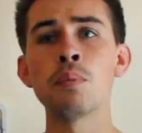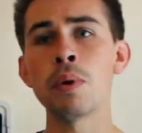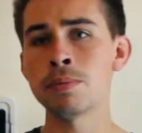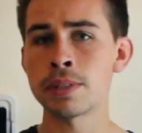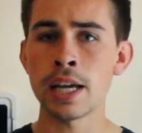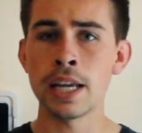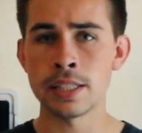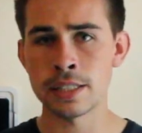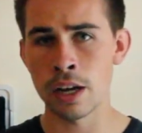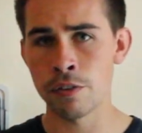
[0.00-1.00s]
website
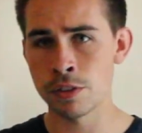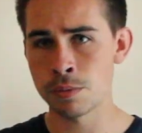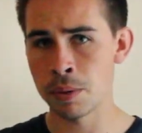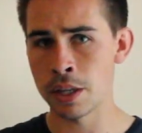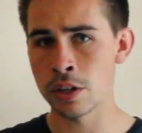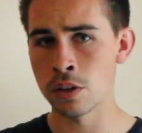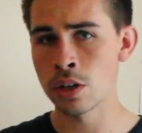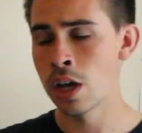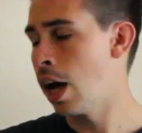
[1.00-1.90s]
itself is pretty good,